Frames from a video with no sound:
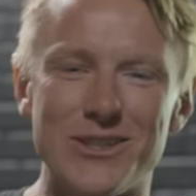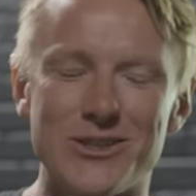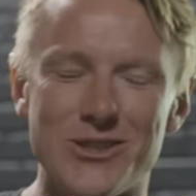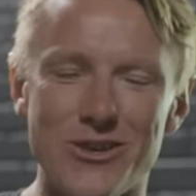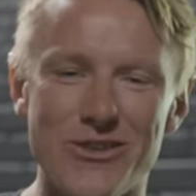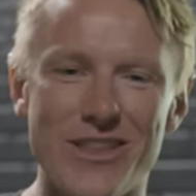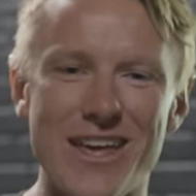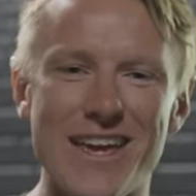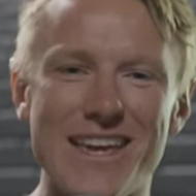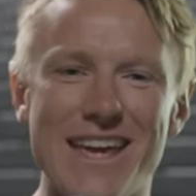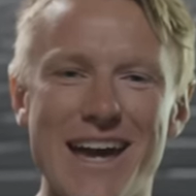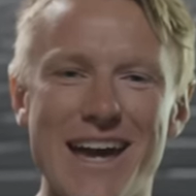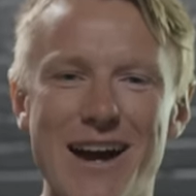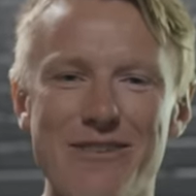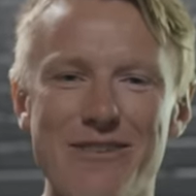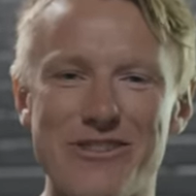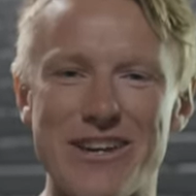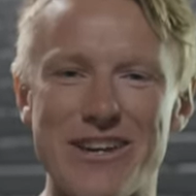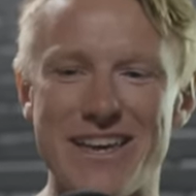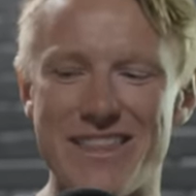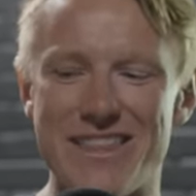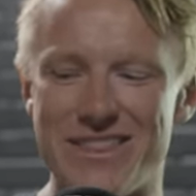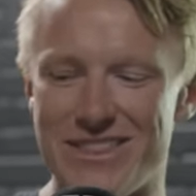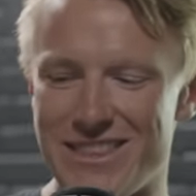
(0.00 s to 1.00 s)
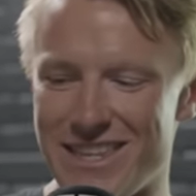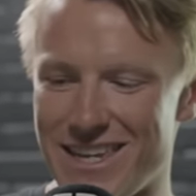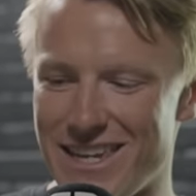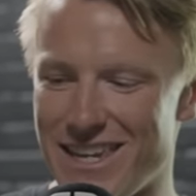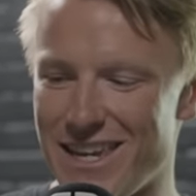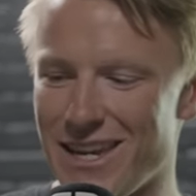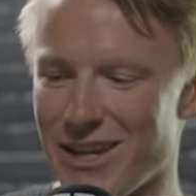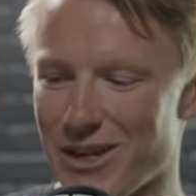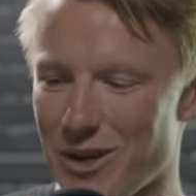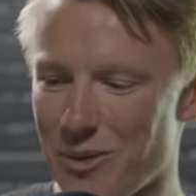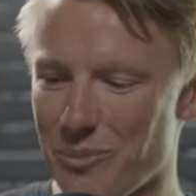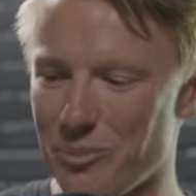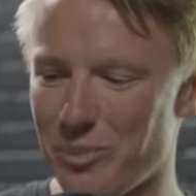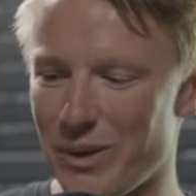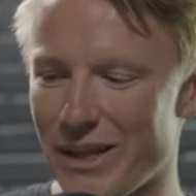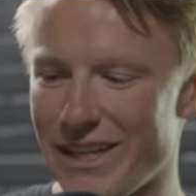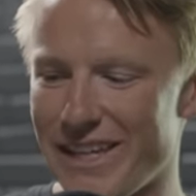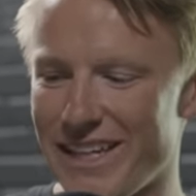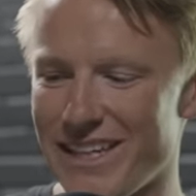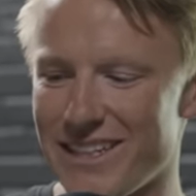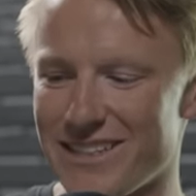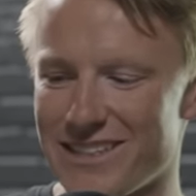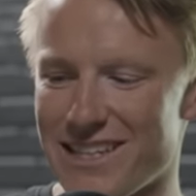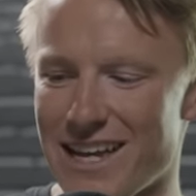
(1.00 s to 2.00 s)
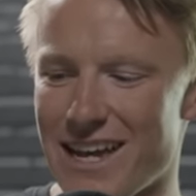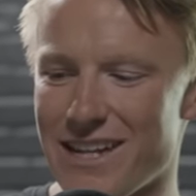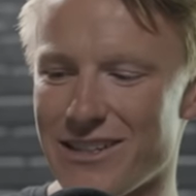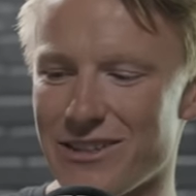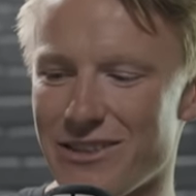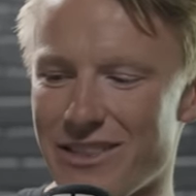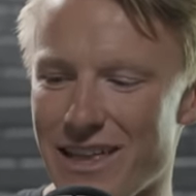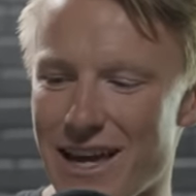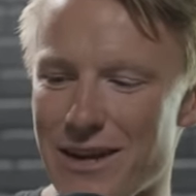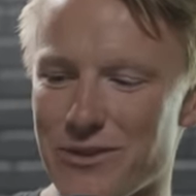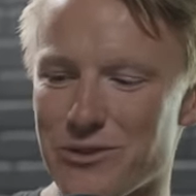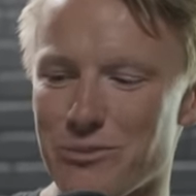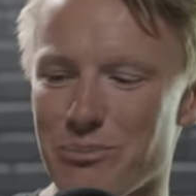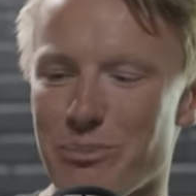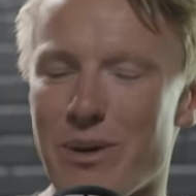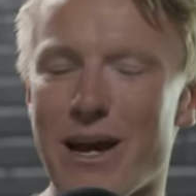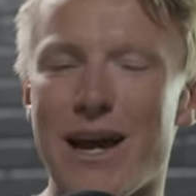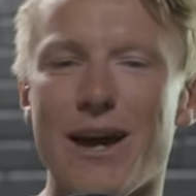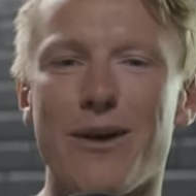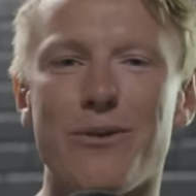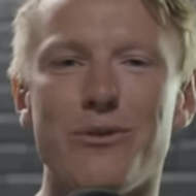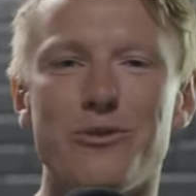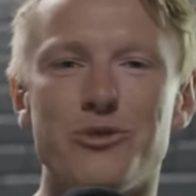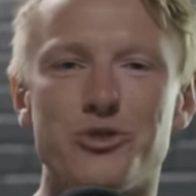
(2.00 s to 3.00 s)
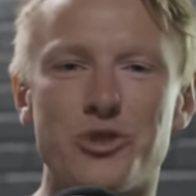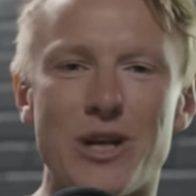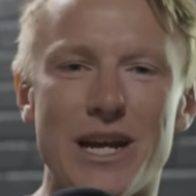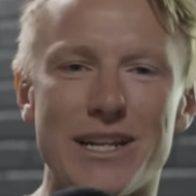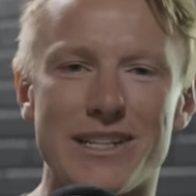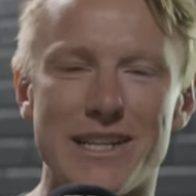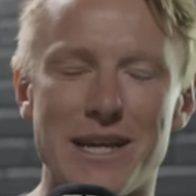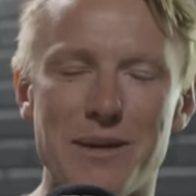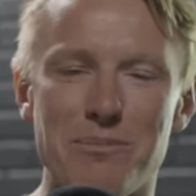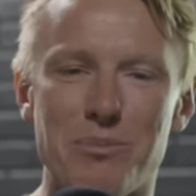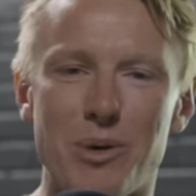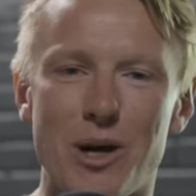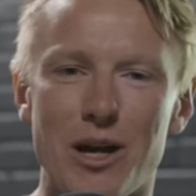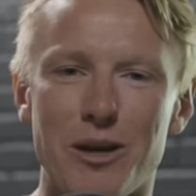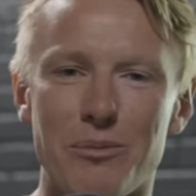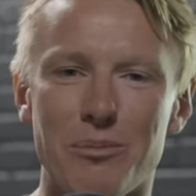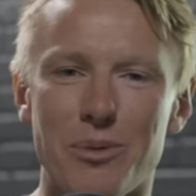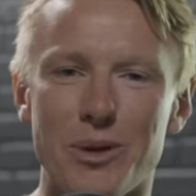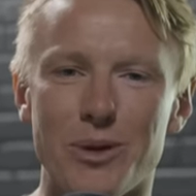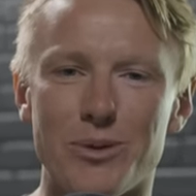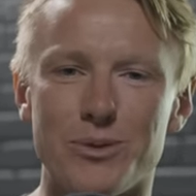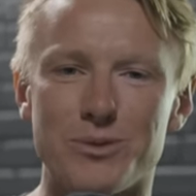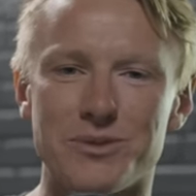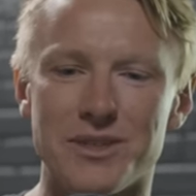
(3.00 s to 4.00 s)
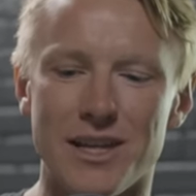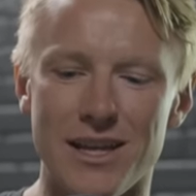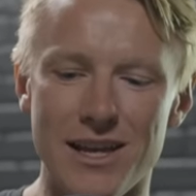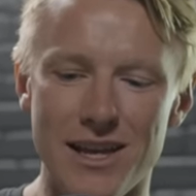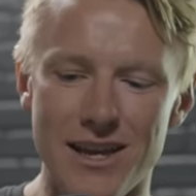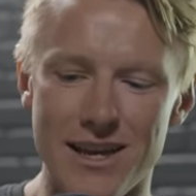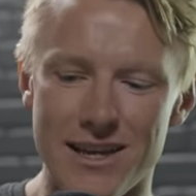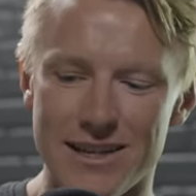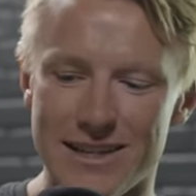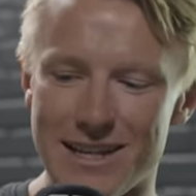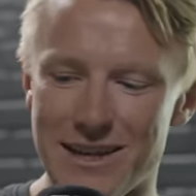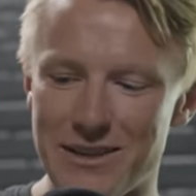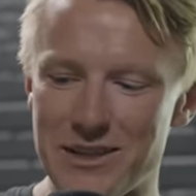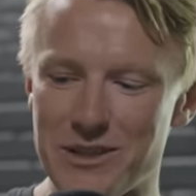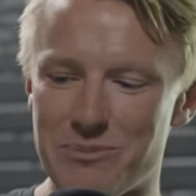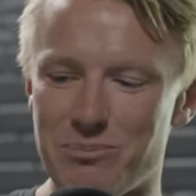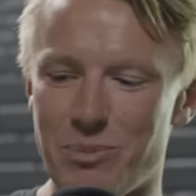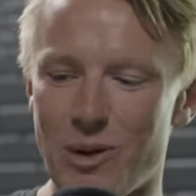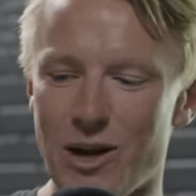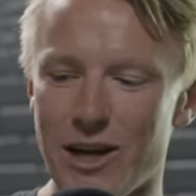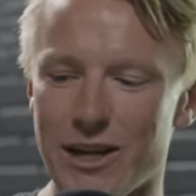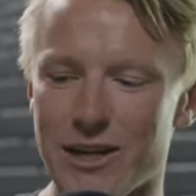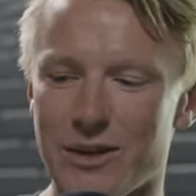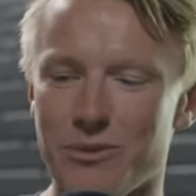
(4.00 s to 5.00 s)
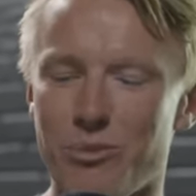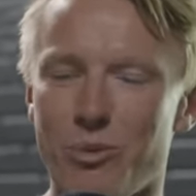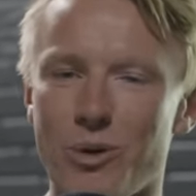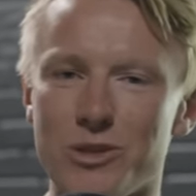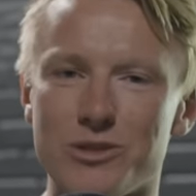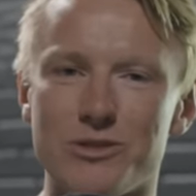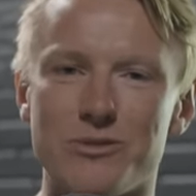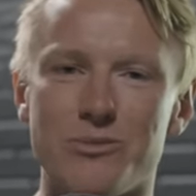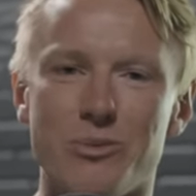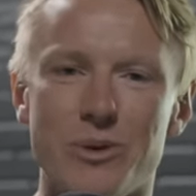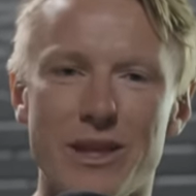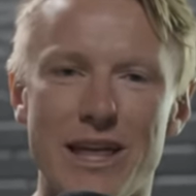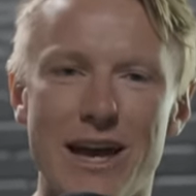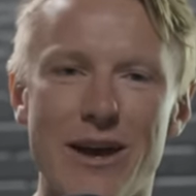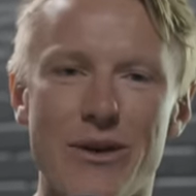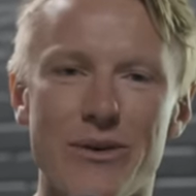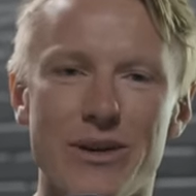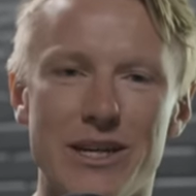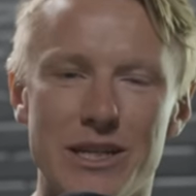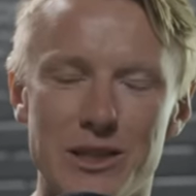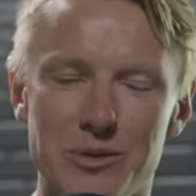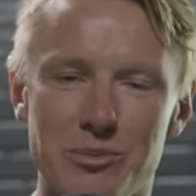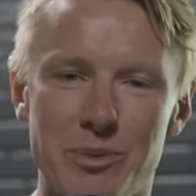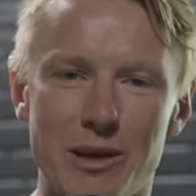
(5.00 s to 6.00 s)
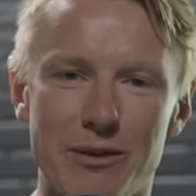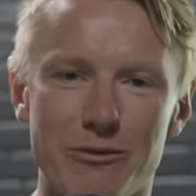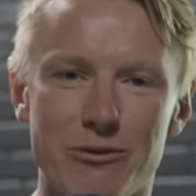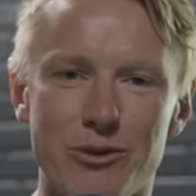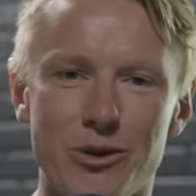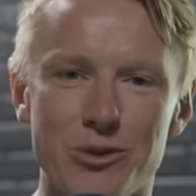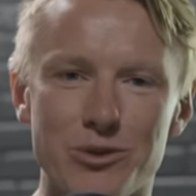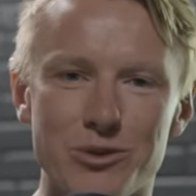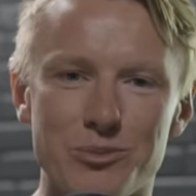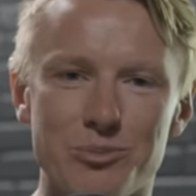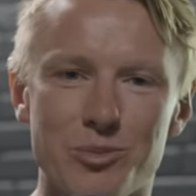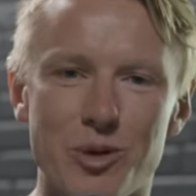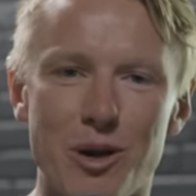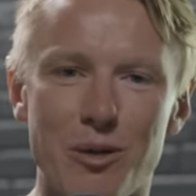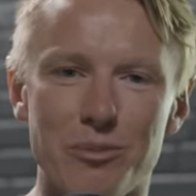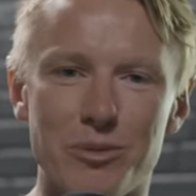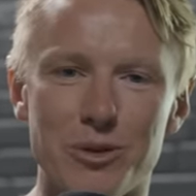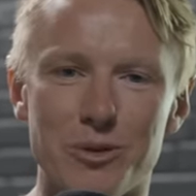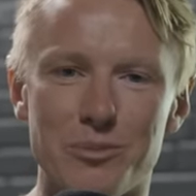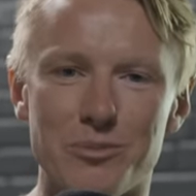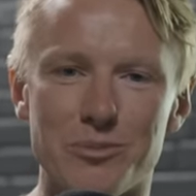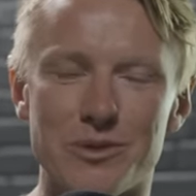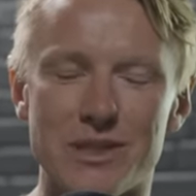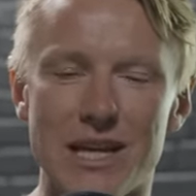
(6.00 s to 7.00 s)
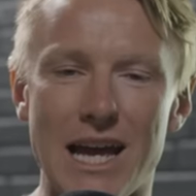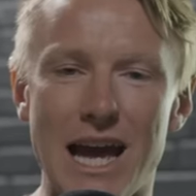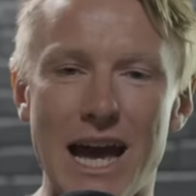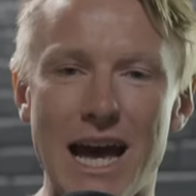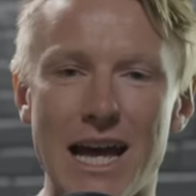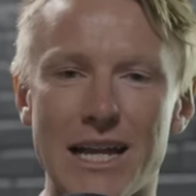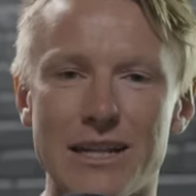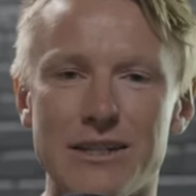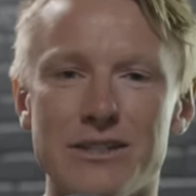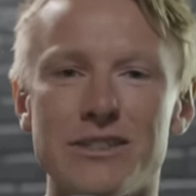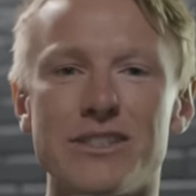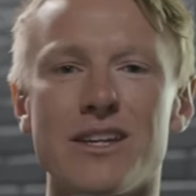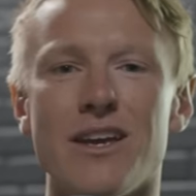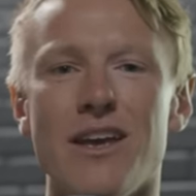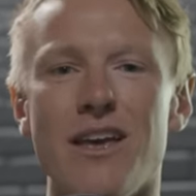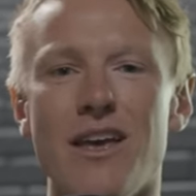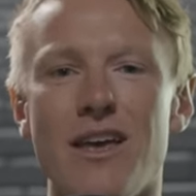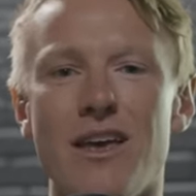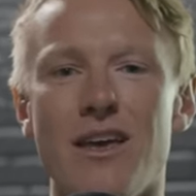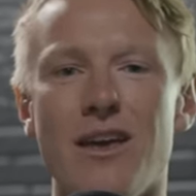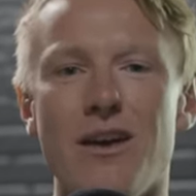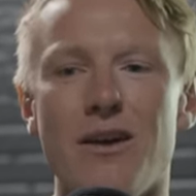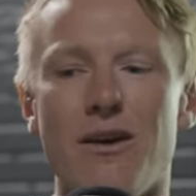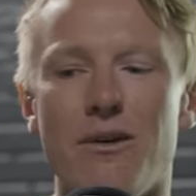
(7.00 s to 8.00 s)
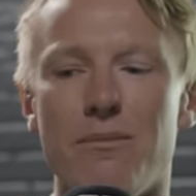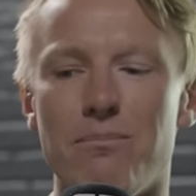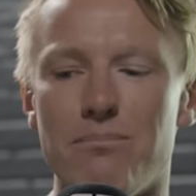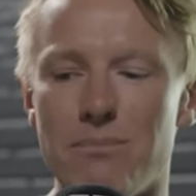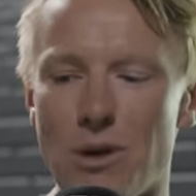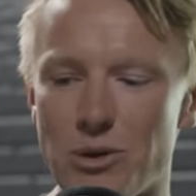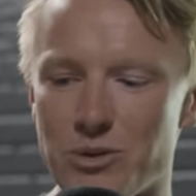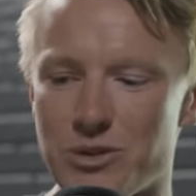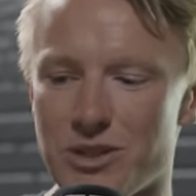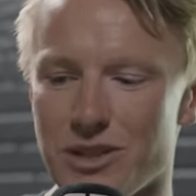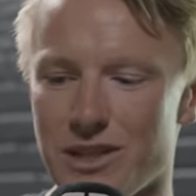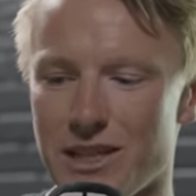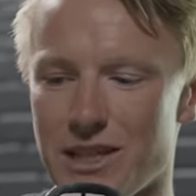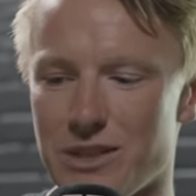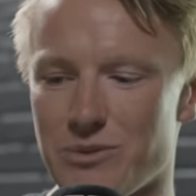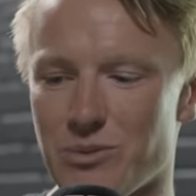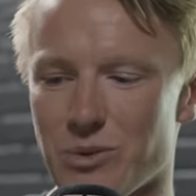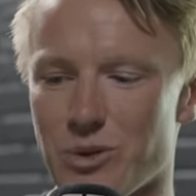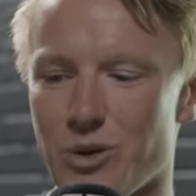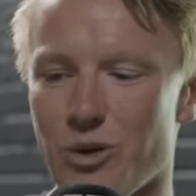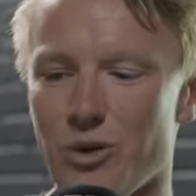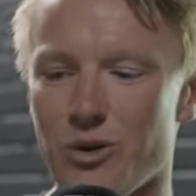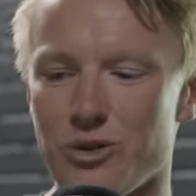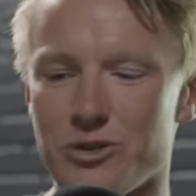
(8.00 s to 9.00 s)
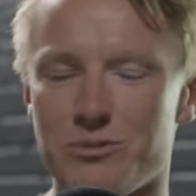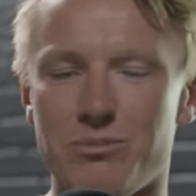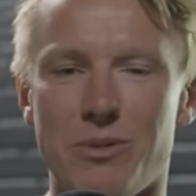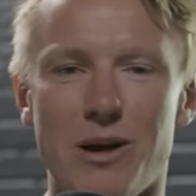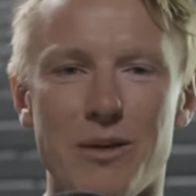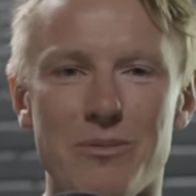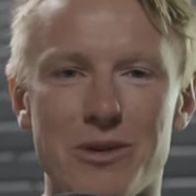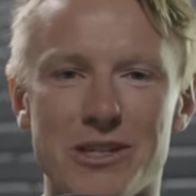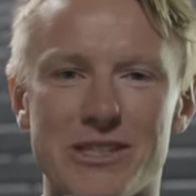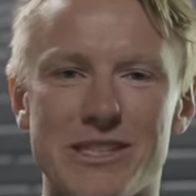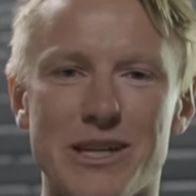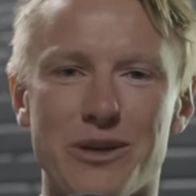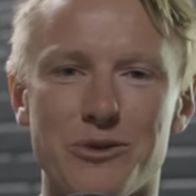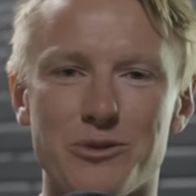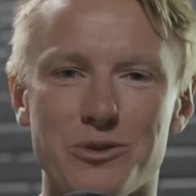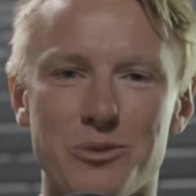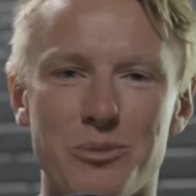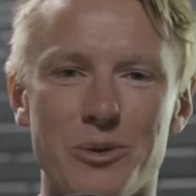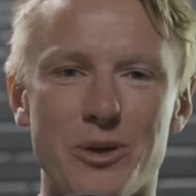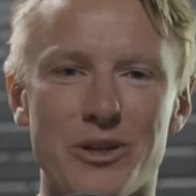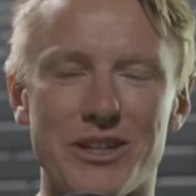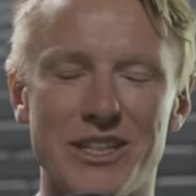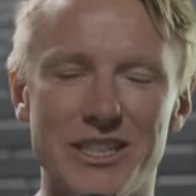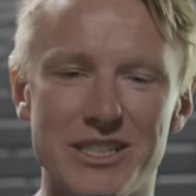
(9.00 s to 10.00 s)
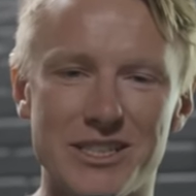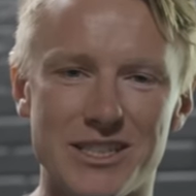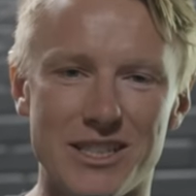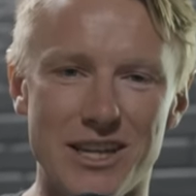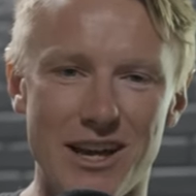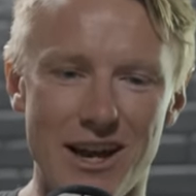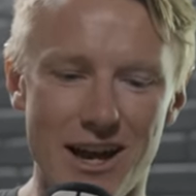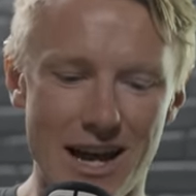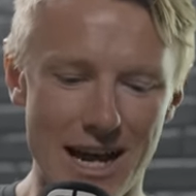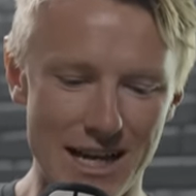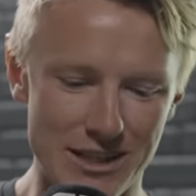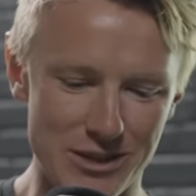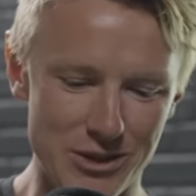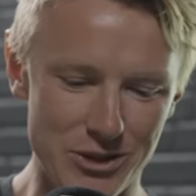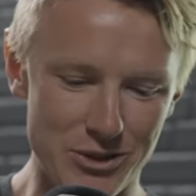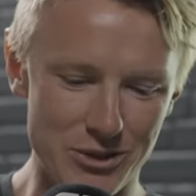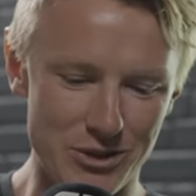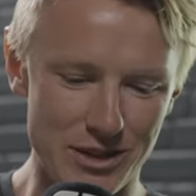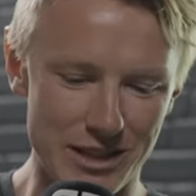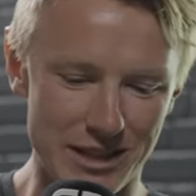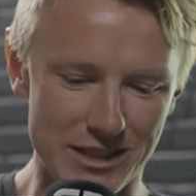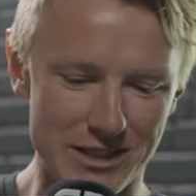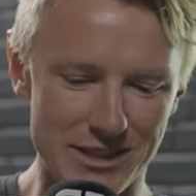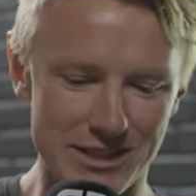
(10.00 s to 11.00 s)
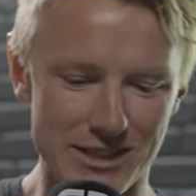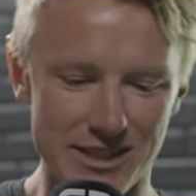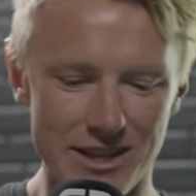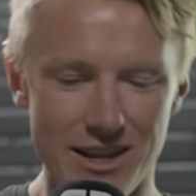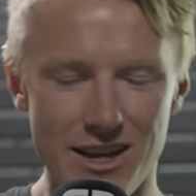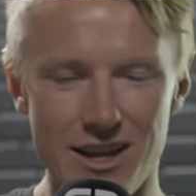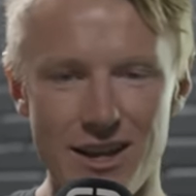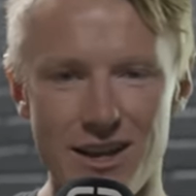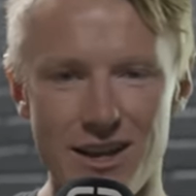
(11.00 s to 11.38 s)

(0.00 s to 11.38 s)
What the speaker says: So there you have it, the complete £10,000 trackday bike build. Now this bike wasn't without its pitfalls and problems, and most of these were caused by myself, to be honest. I had to do this